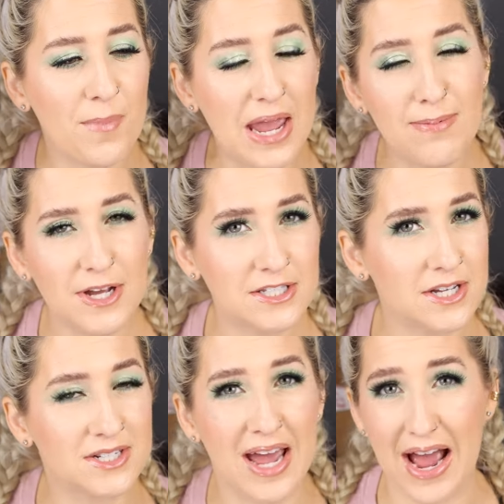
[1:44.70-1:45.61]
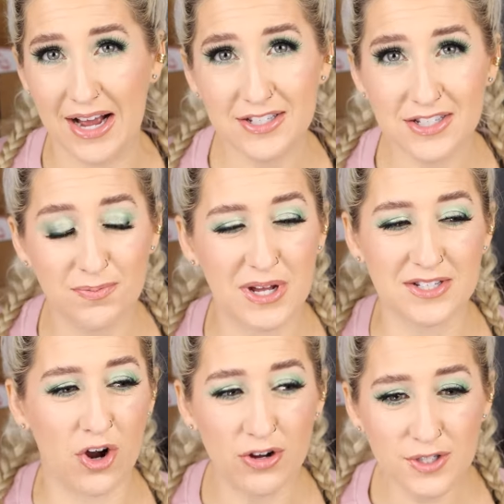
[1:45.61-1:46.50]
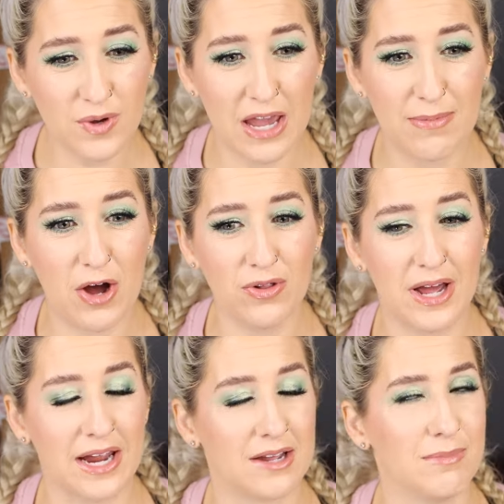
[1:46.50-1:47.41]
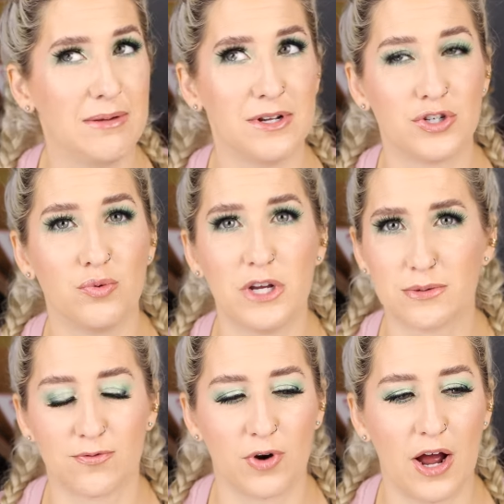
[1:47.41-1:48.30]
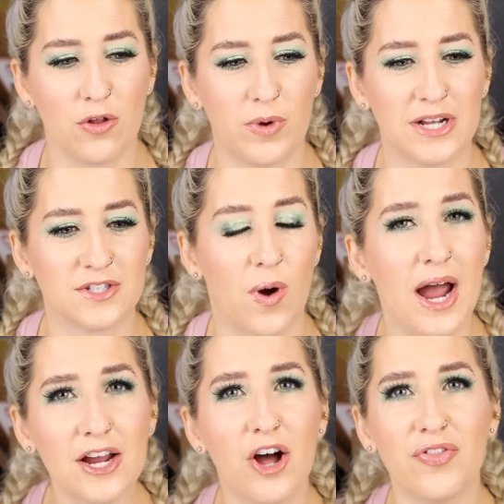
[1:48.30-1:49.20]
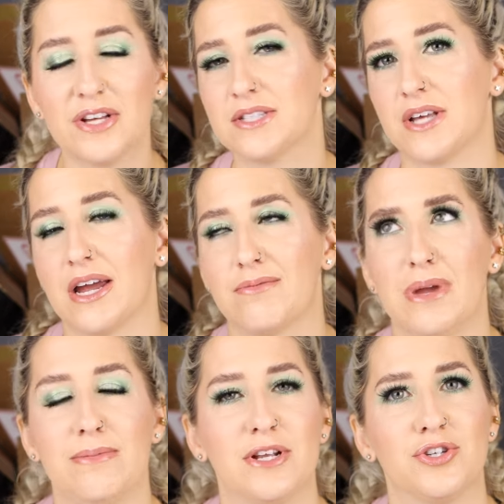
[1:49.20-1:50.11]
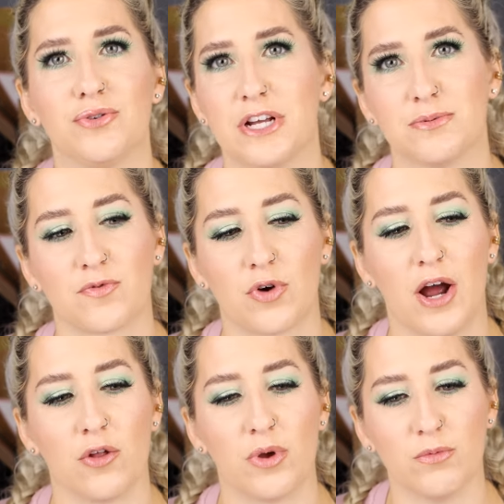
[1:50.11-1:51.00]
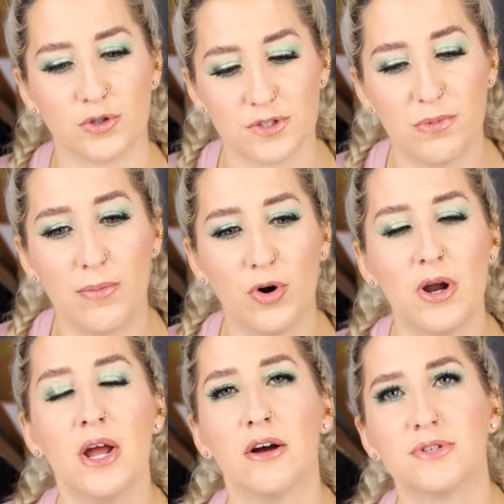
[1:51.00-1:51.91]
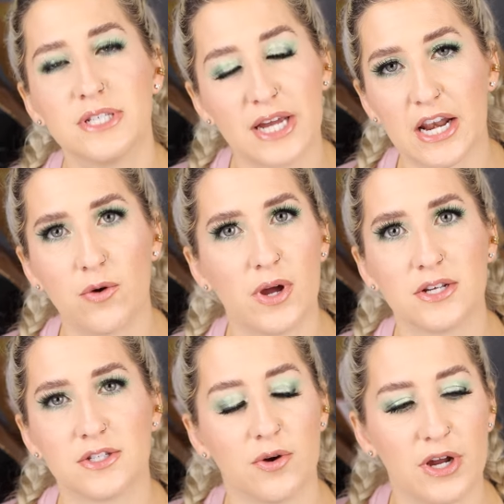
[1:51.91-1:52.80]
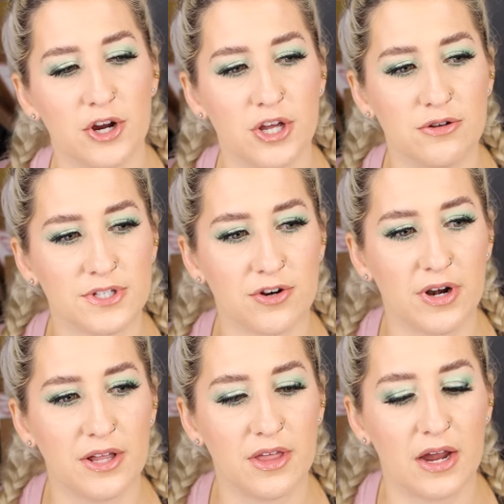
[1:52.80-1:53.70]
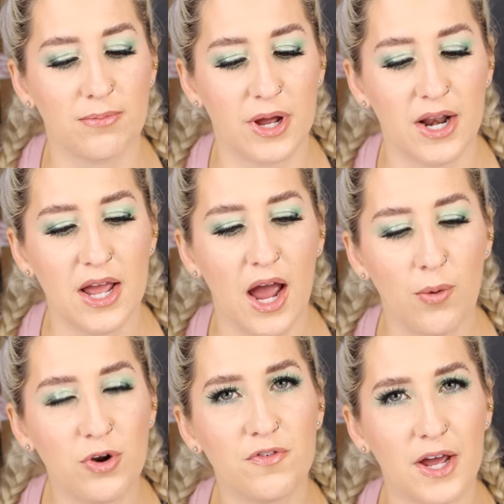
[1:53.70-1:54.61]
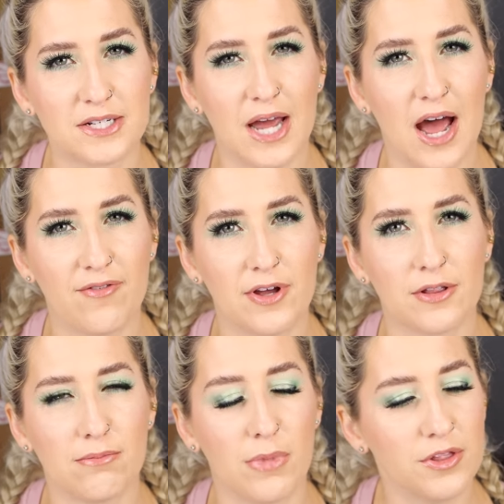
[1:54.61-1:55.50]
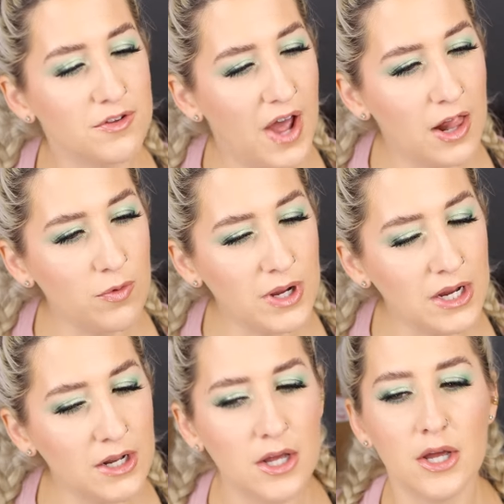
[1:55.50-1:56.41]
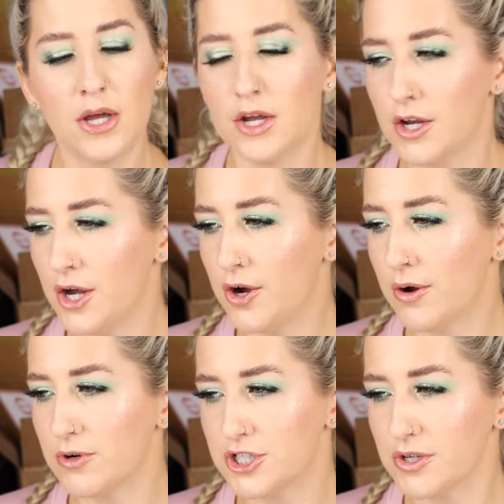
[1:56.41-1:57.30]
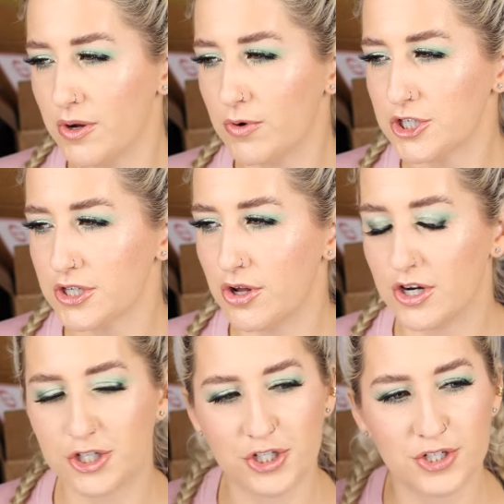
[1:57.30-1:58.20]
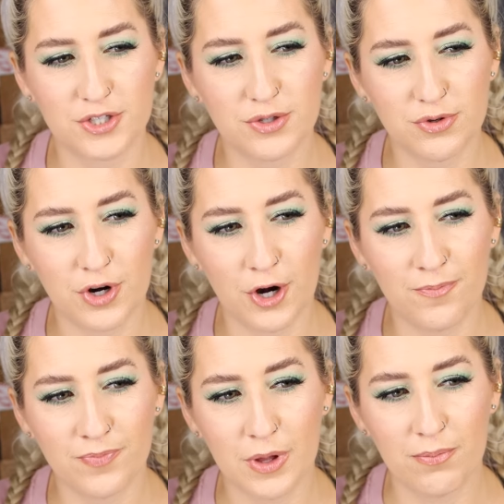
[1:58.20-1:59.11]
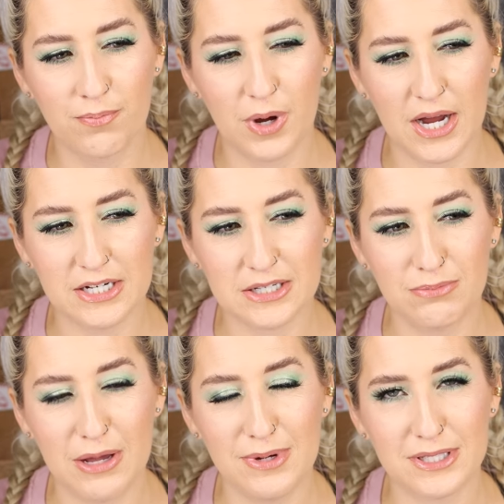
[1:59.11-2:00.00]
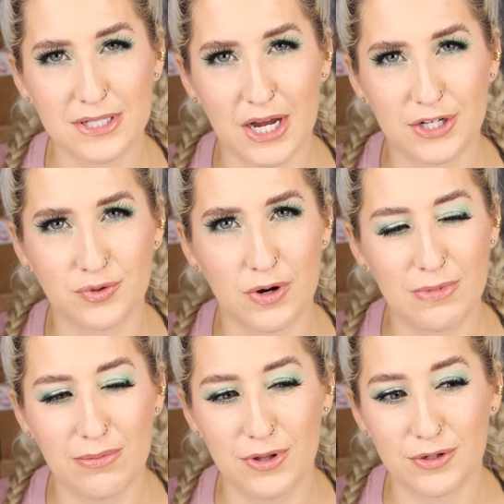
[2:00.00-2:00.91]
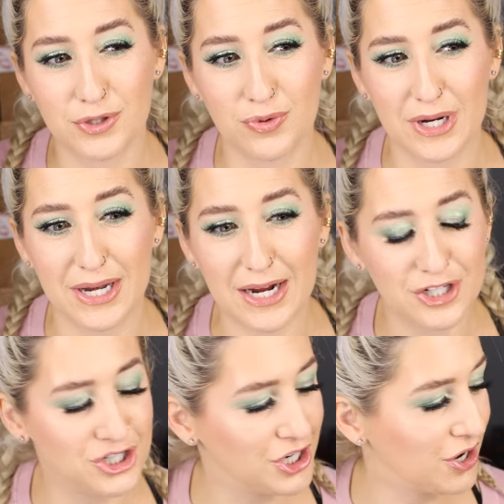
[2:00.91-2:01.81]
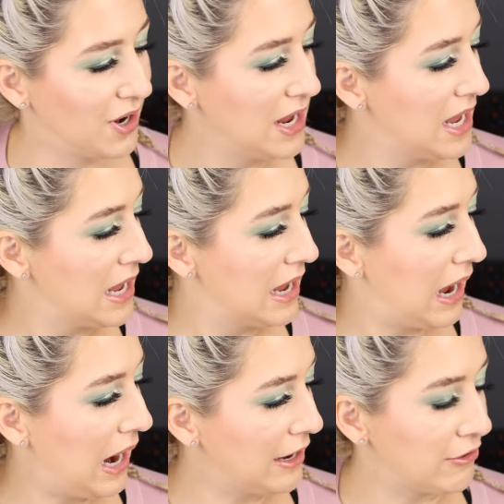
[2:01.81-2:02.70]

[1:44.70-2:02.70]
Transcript: Maybe it's a test because it also came out like maybe 2 weeks before Halloween. So I got this like maybe 2 days before Halloween, which was a bummer. I was sick anyway, so I couldn't use it or anything, but I would have liked to have it the month of Halloween. You know, I wish it launched sooner, but maybe it's a test run. Maybe they'll do it next year. I